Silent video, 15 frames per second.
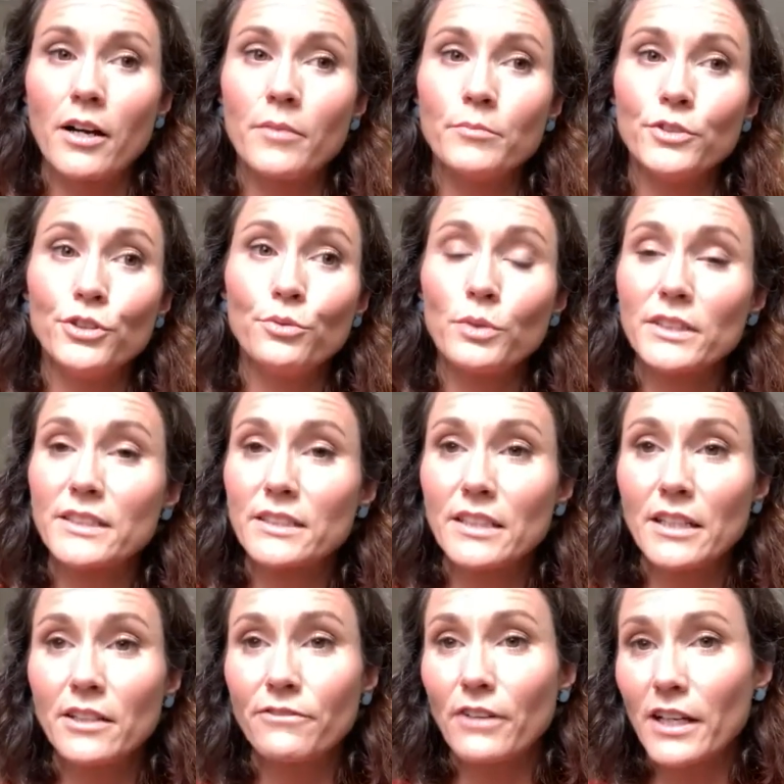You would
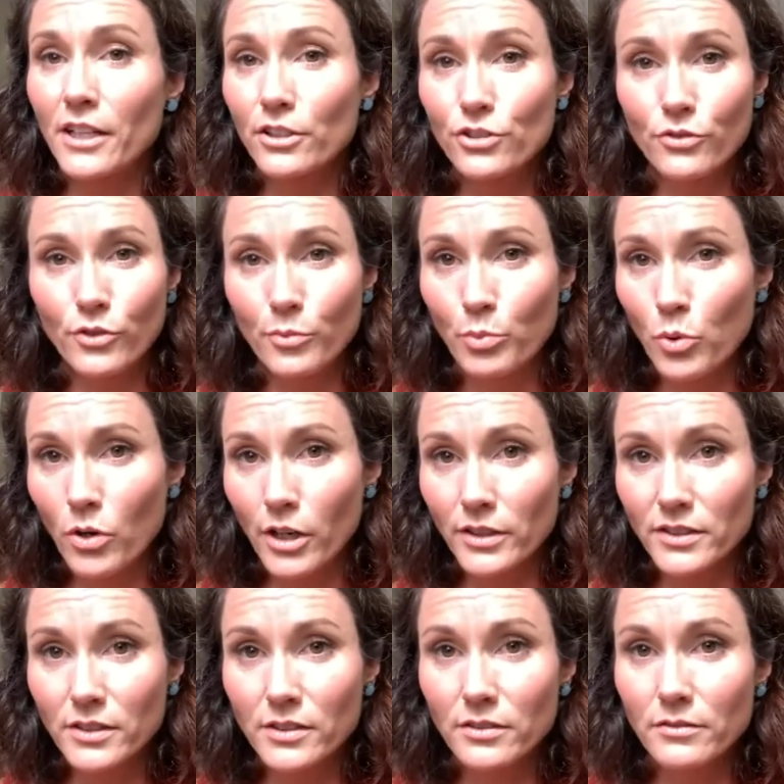see financial
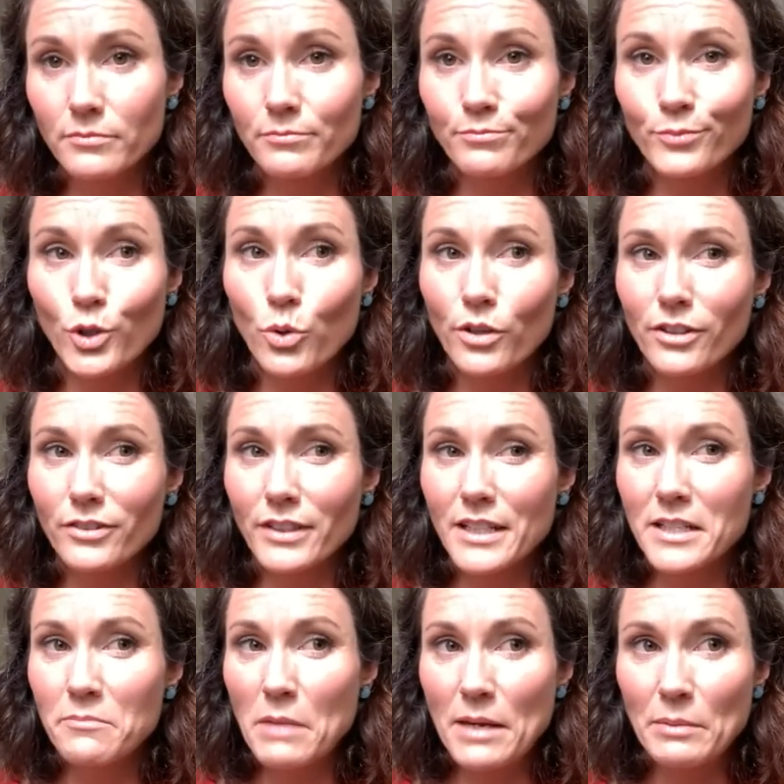reports
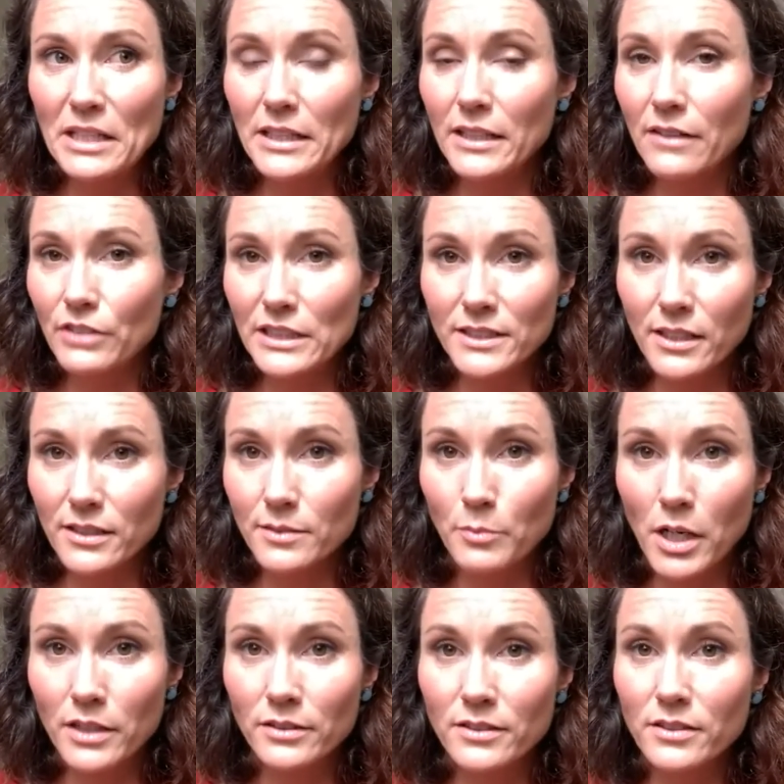quarterly, maybe every 6
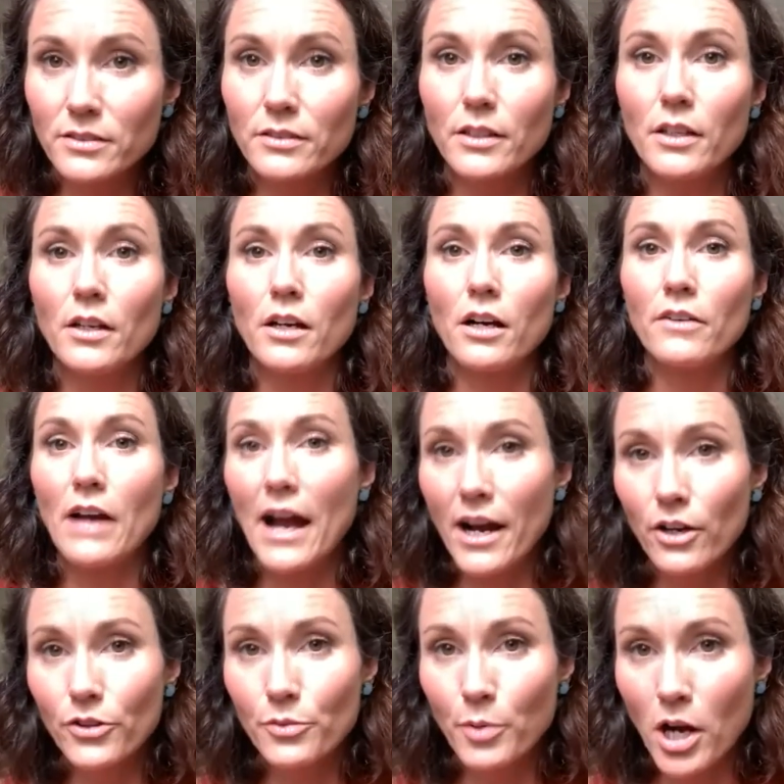months, of
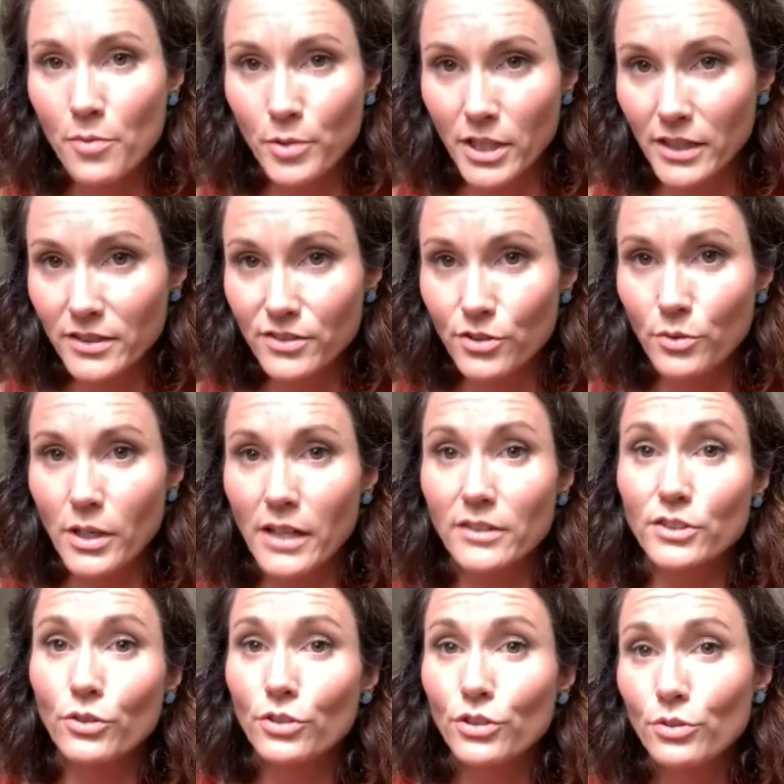how the property is doing.
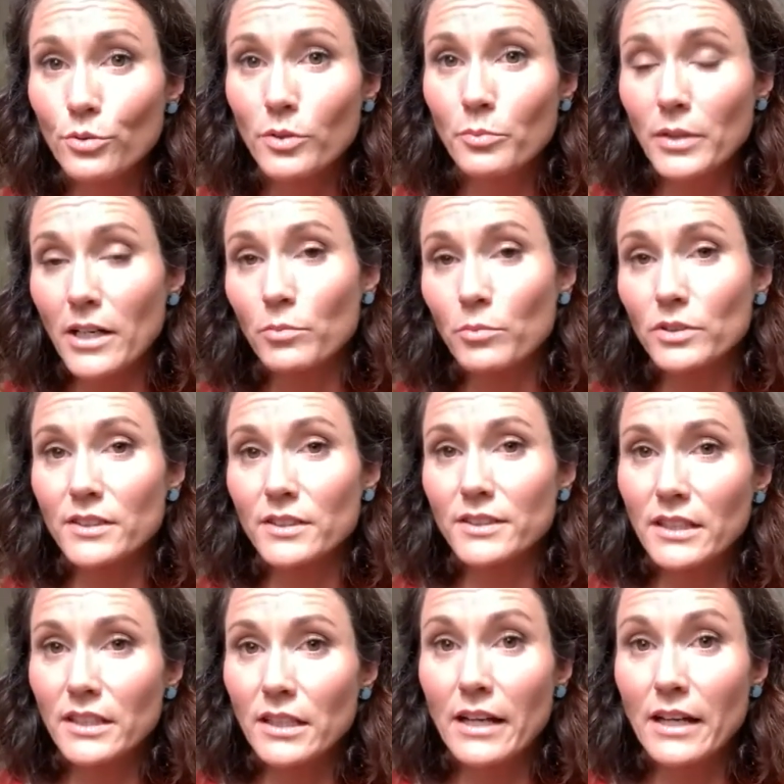So you would be able to
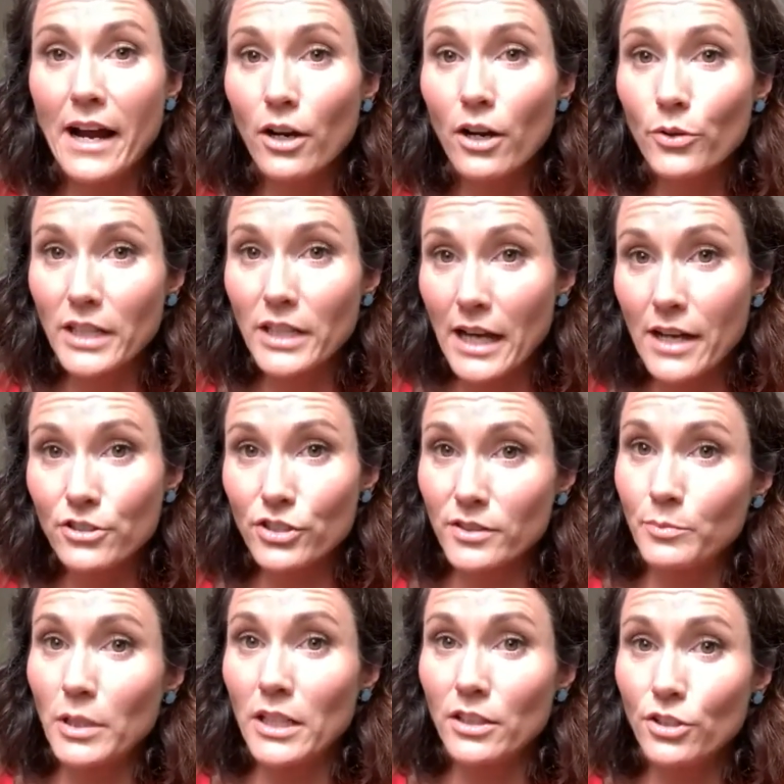see how the cash is
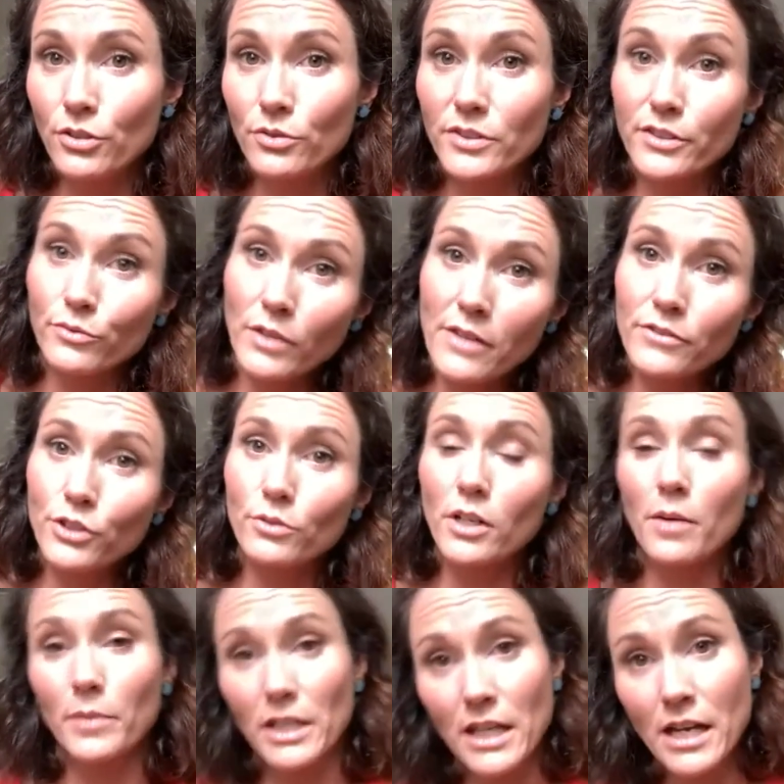being used, the revenue
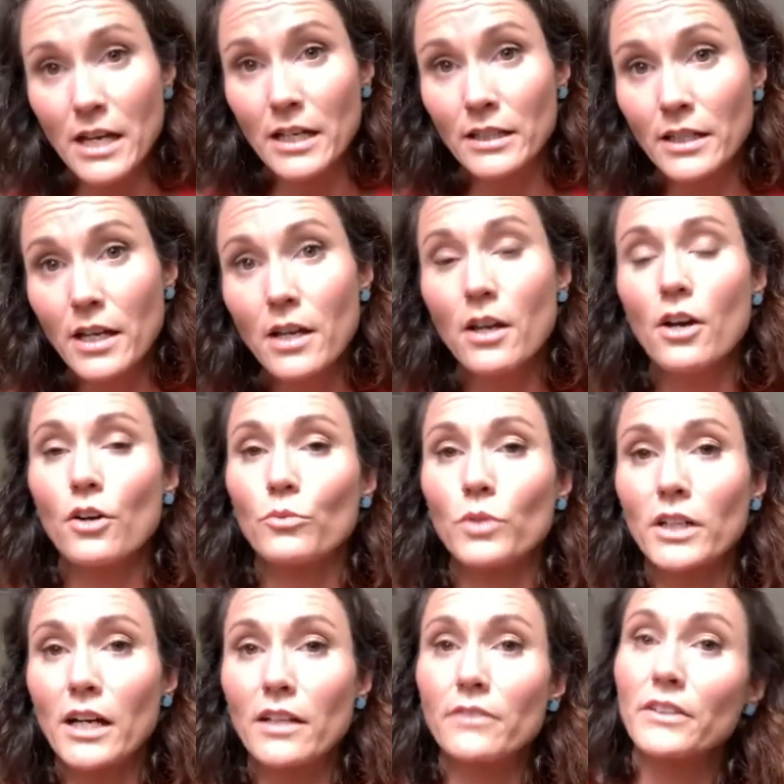coming in, what
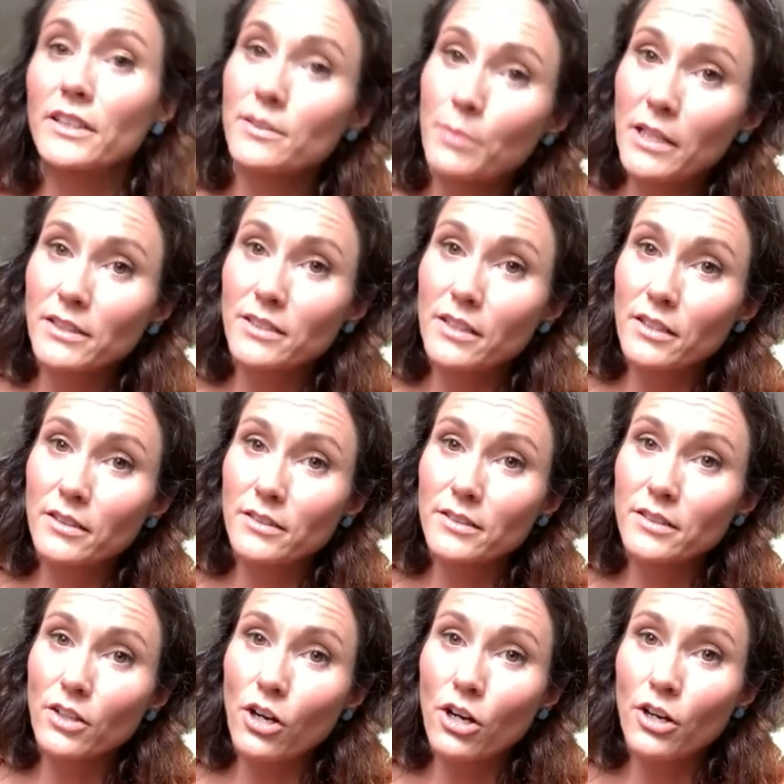kind of expenses
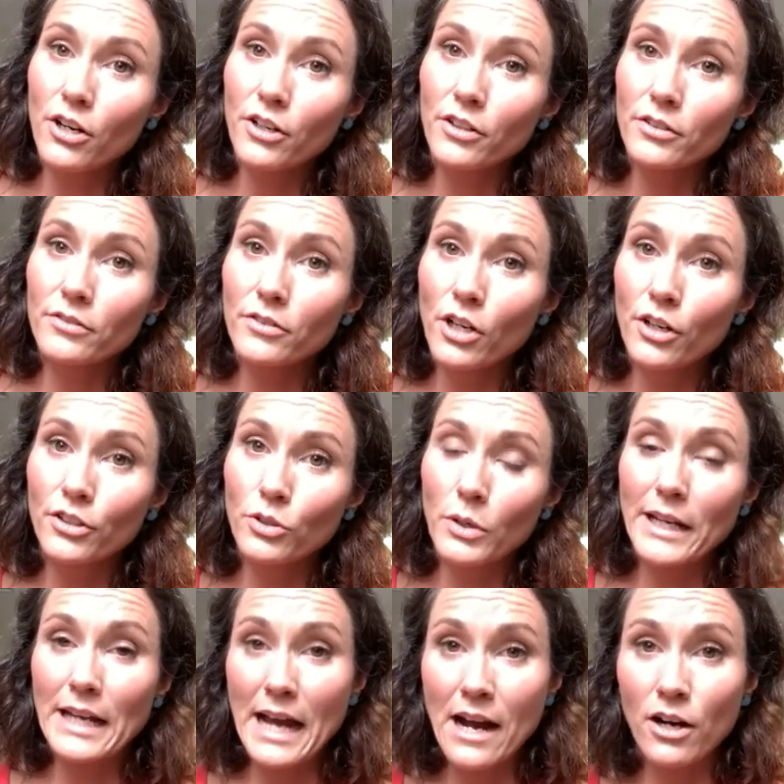are
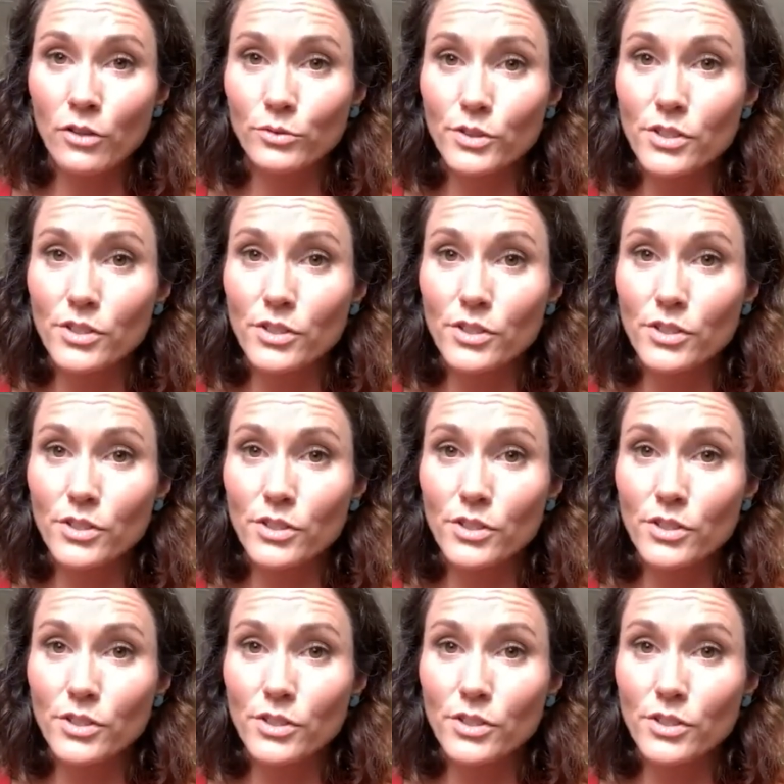going out